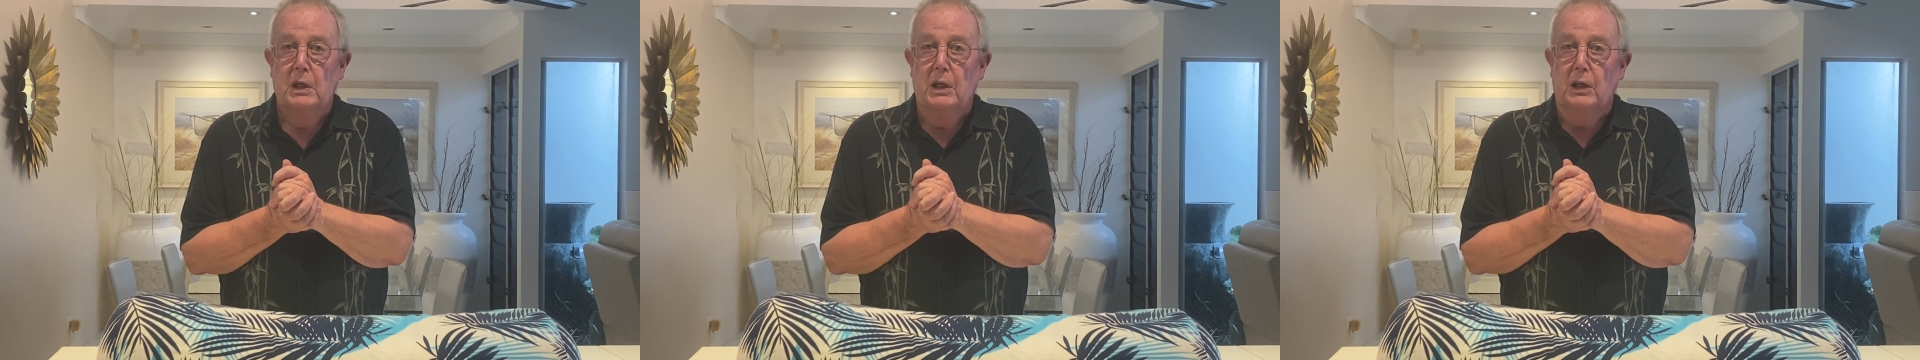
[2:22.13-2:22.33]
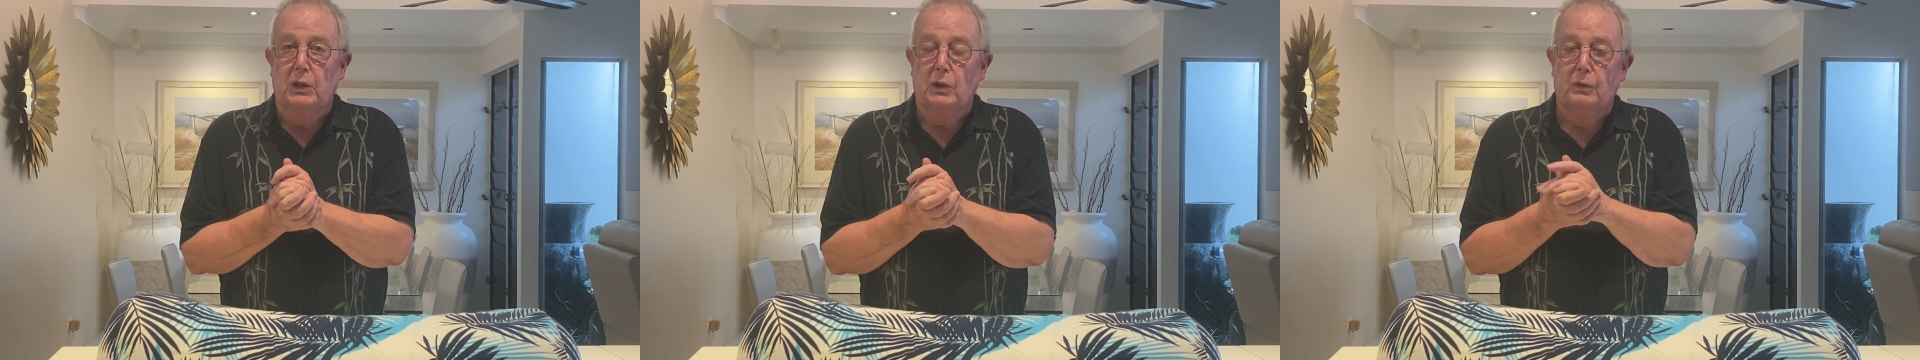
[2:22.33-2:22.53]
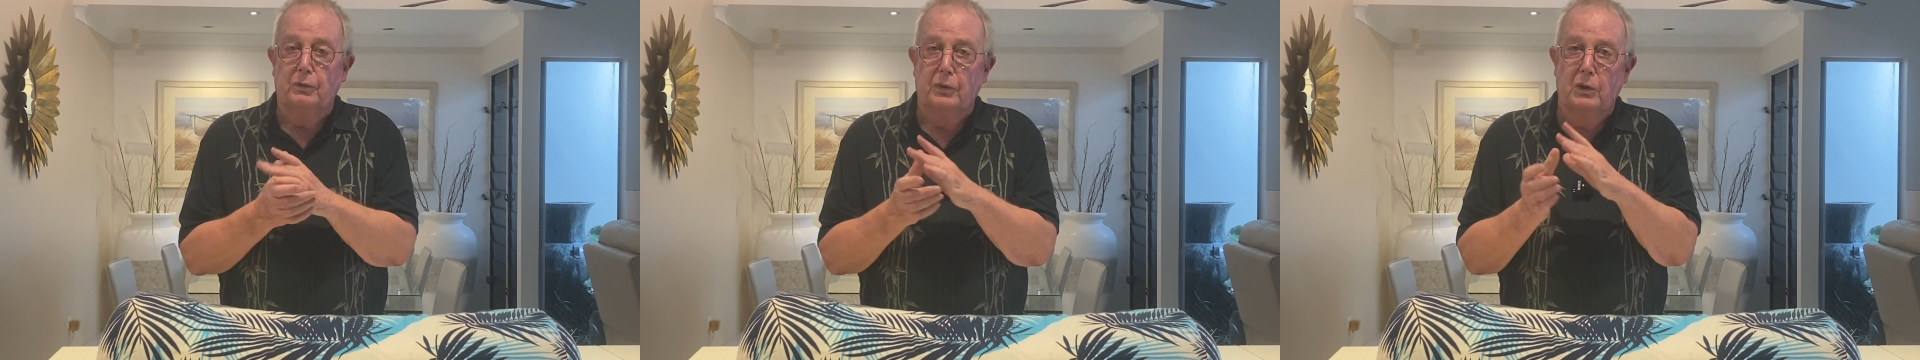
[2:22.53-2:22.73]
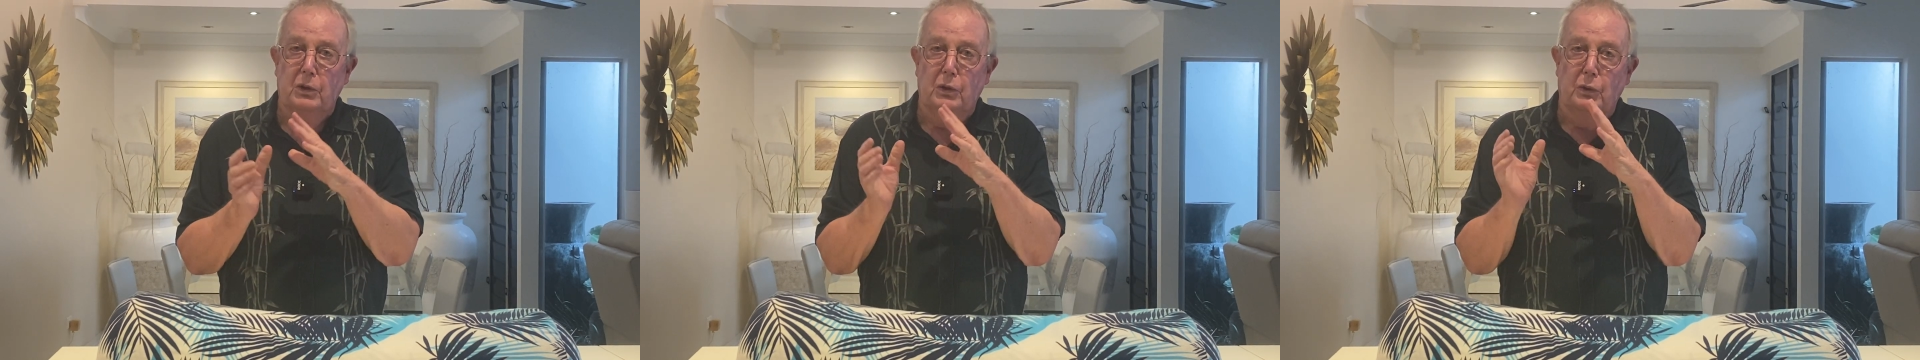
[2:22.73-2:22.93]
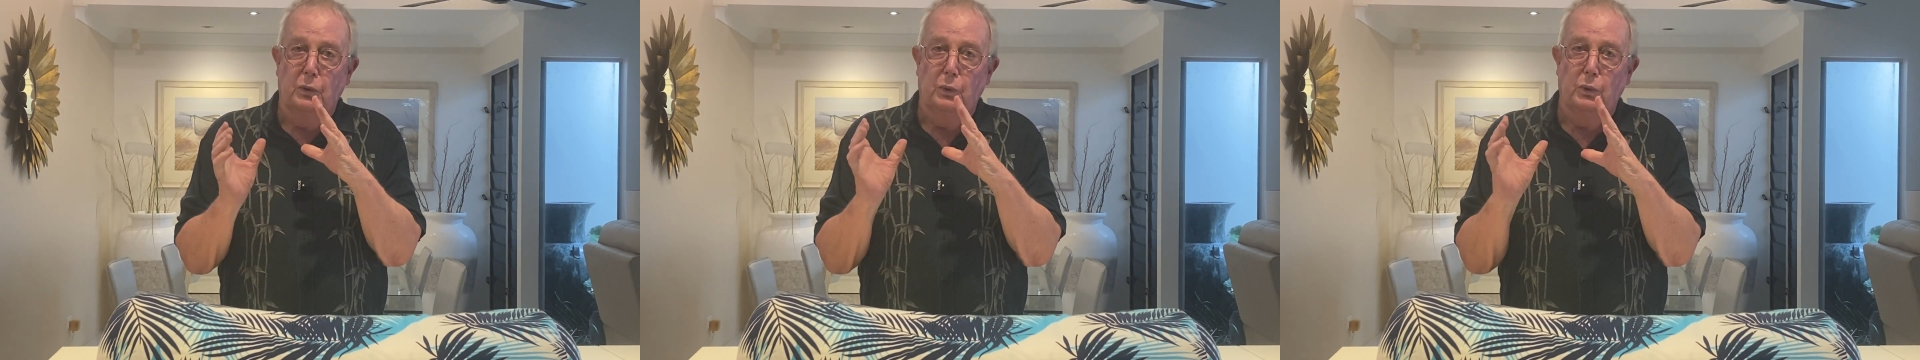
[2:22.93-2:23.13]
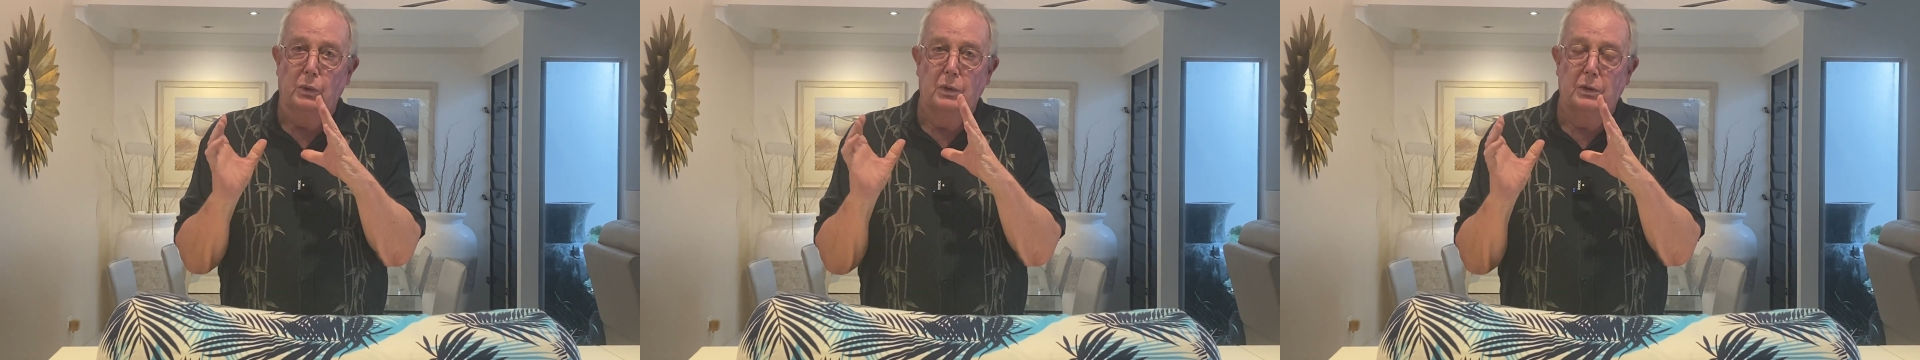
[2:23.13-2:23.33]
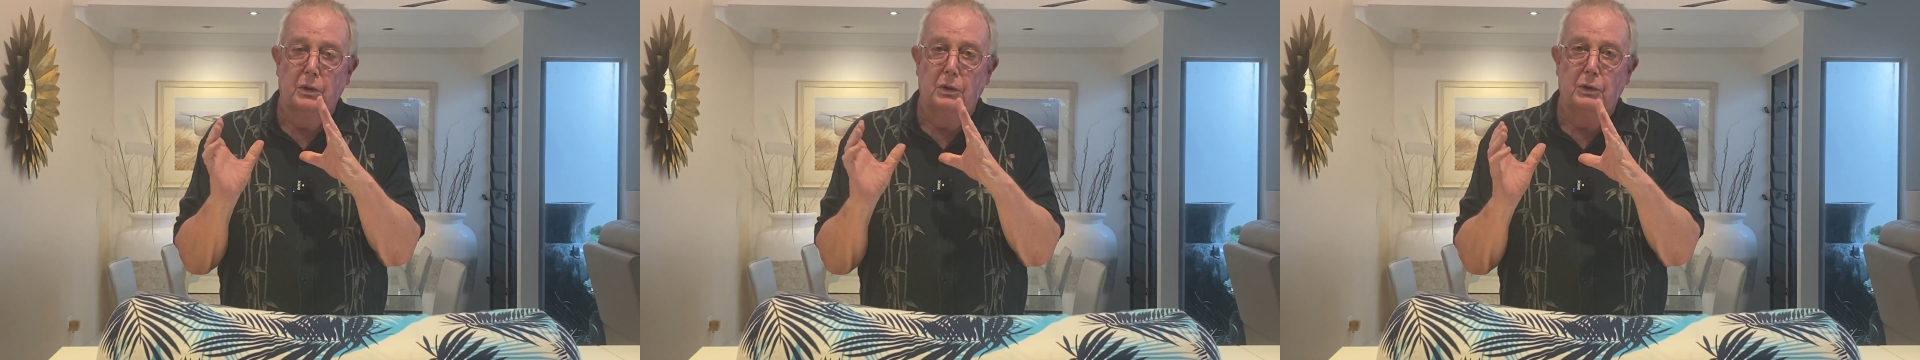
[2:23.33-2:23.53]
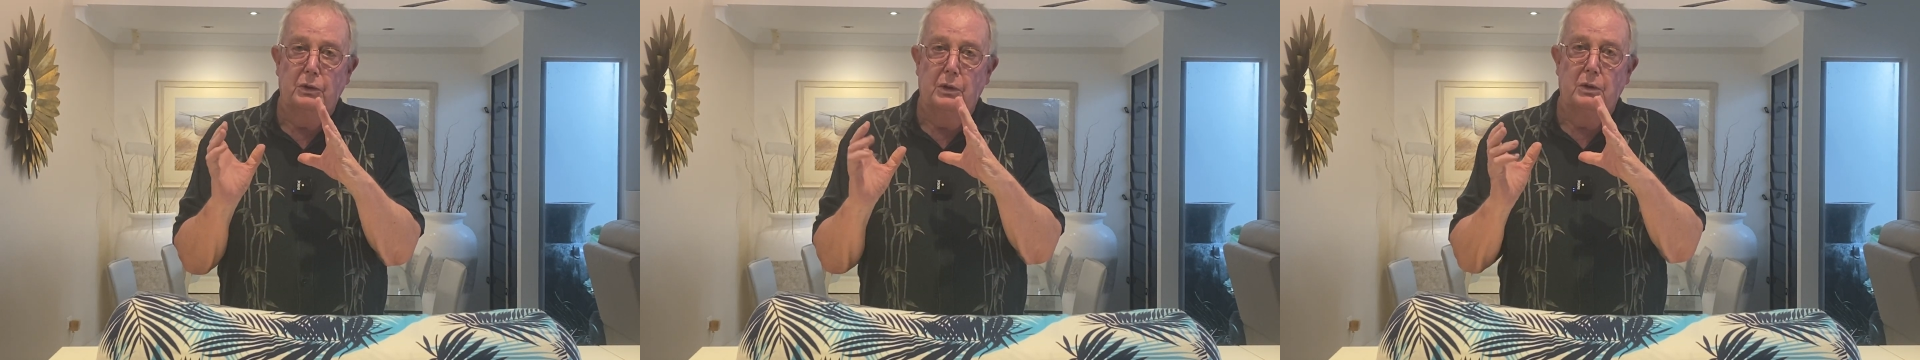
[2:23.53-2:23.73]
You
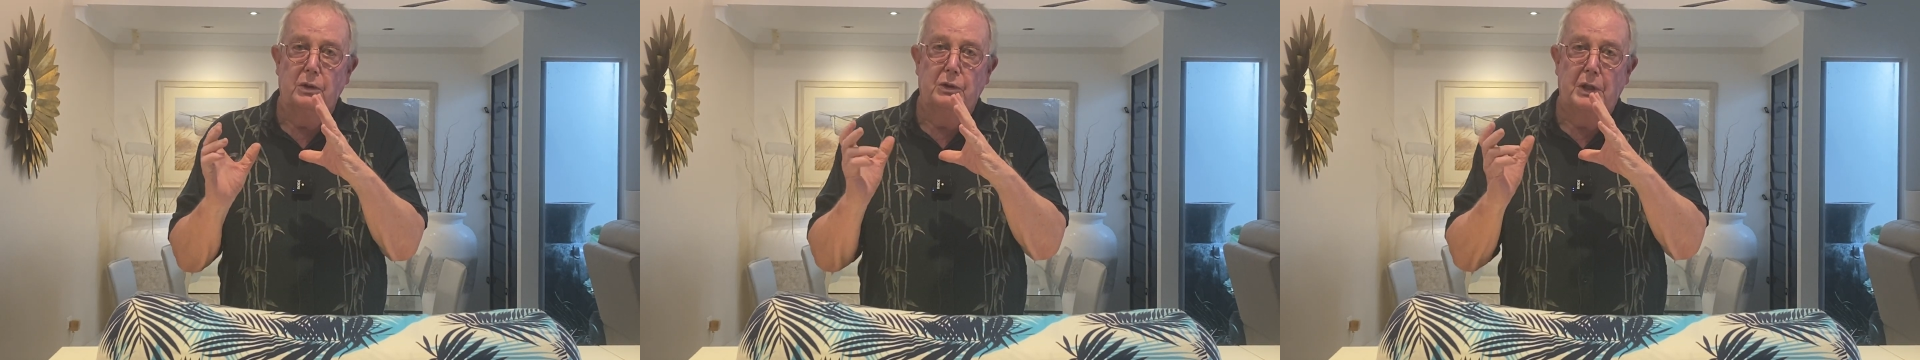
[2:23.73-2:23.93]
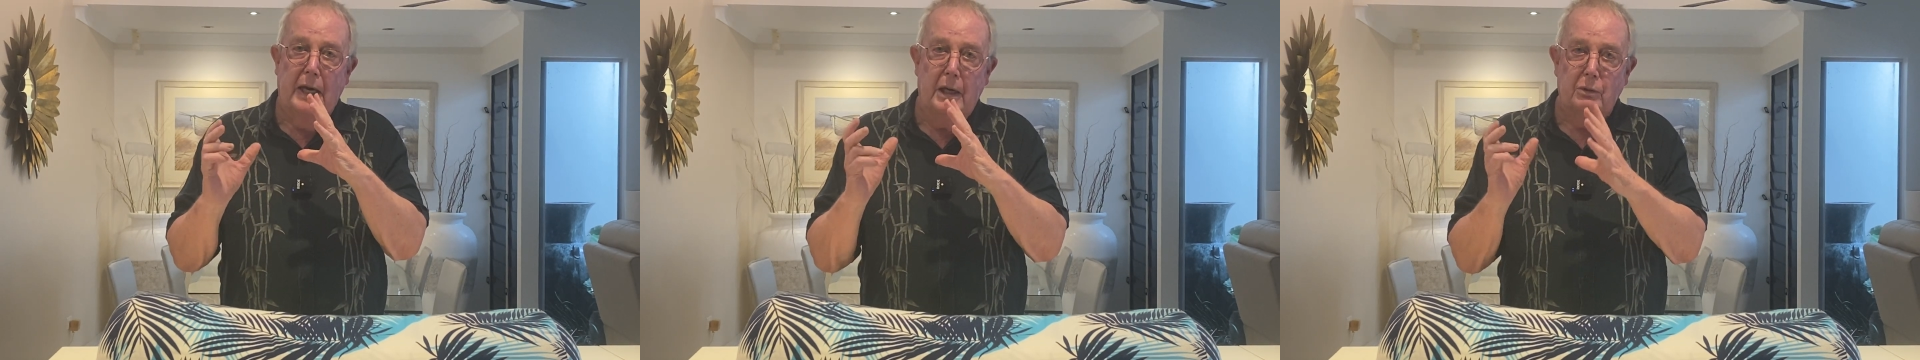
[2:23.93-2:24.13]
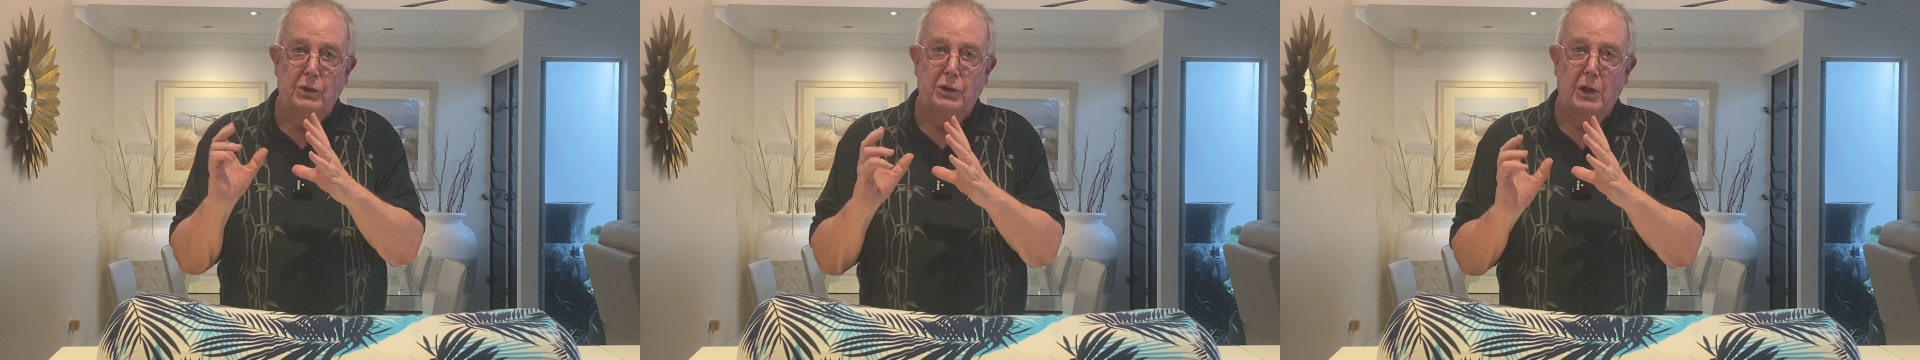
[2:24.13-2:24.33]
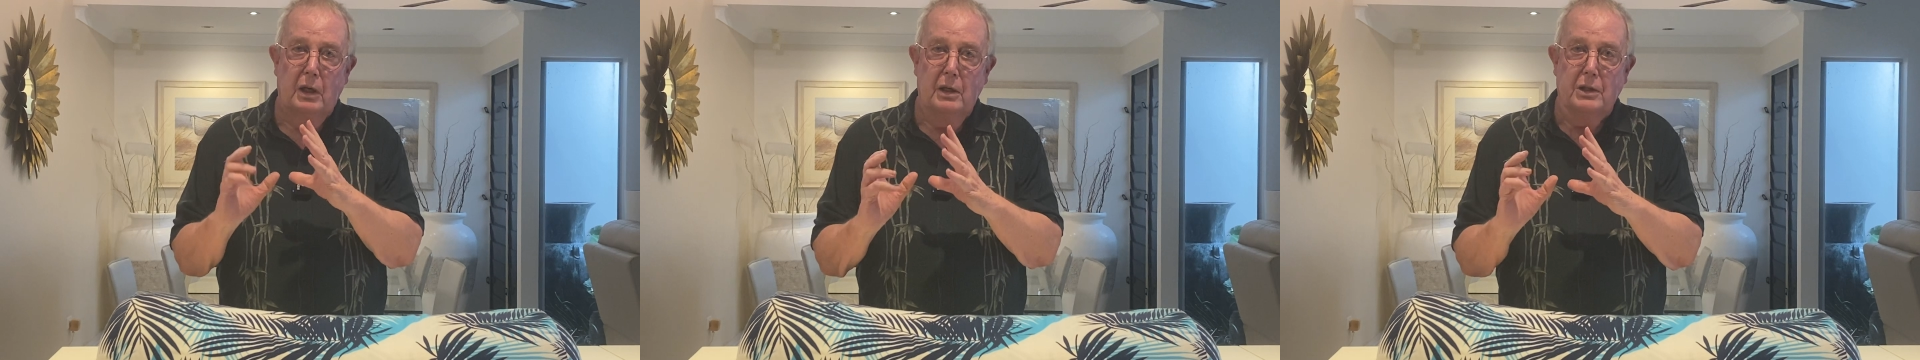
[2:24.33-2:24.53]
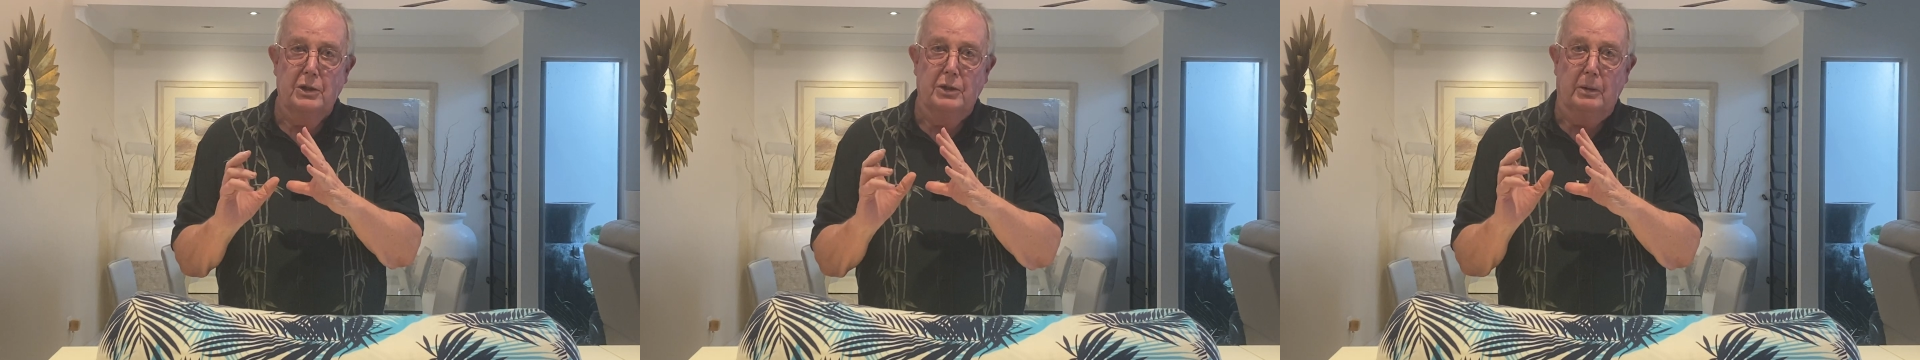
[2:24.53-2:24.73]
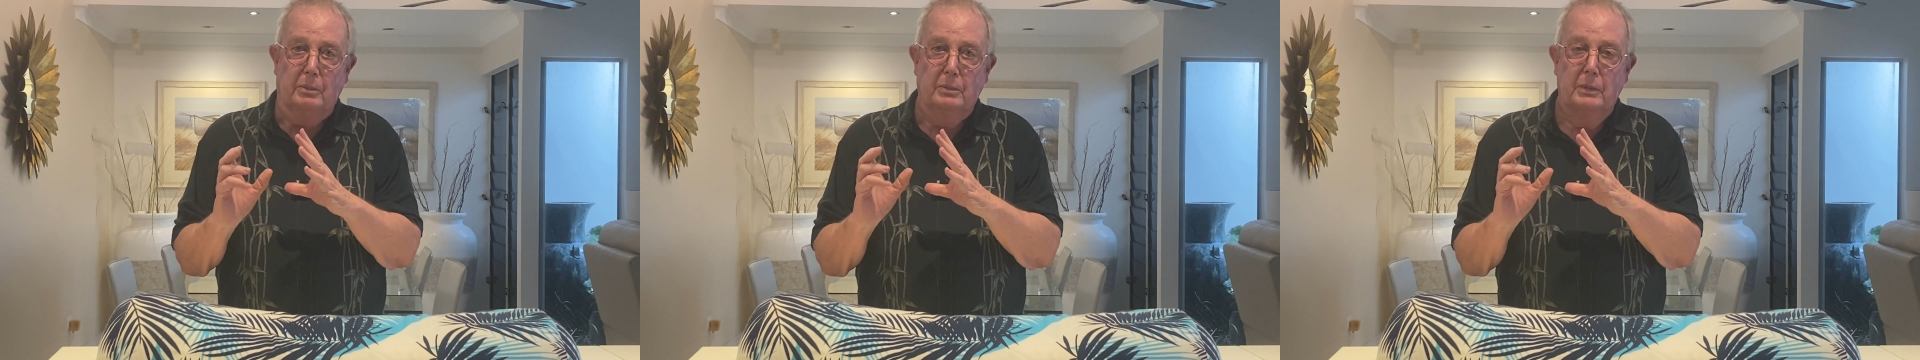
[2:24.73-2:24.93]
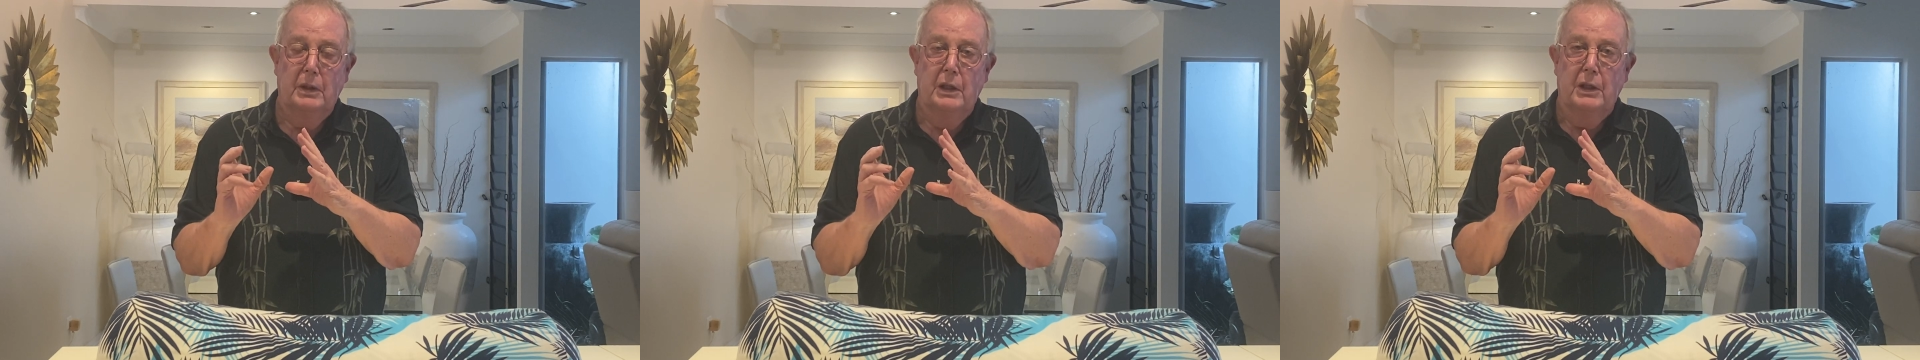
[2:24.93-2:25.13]
downsize them